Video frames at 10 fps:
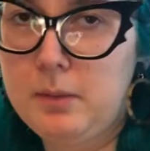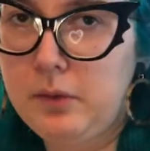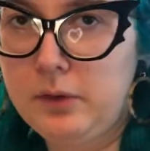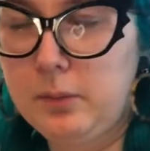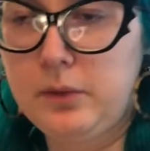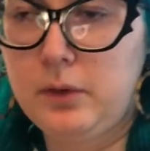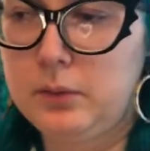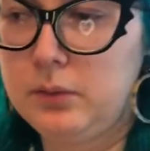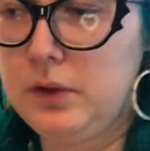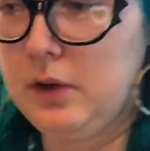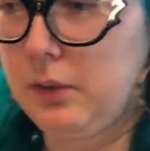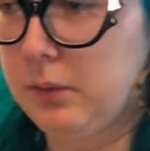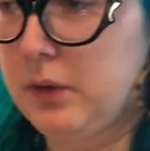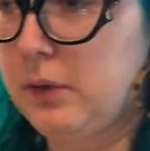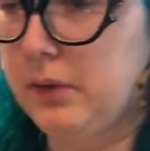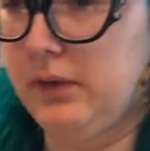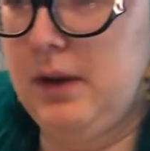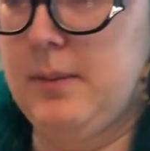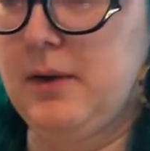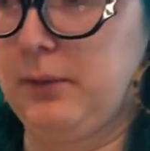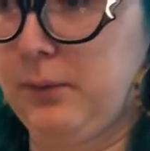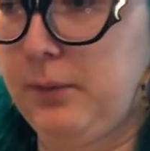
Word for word: bosom, so, you know, it reduces the amount of